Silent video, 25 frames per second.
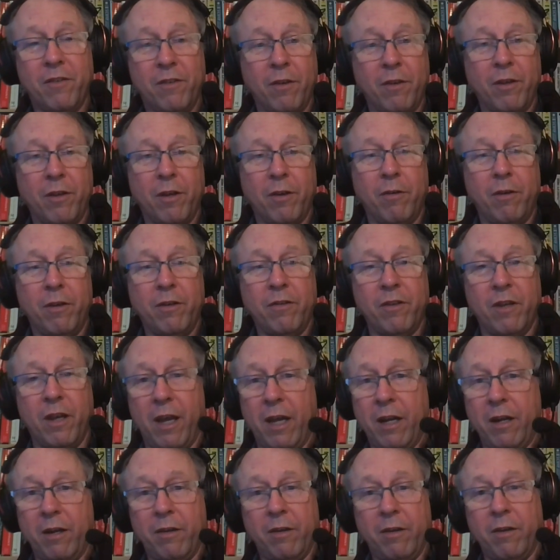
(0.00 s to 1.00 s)
So they're going
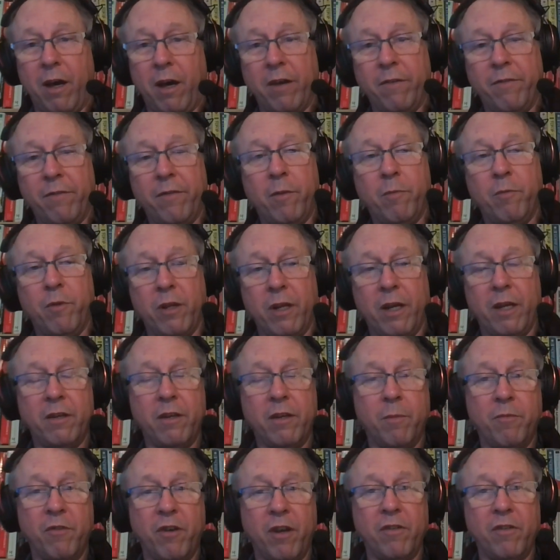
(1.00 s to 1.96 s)
to, and a lot of them will end up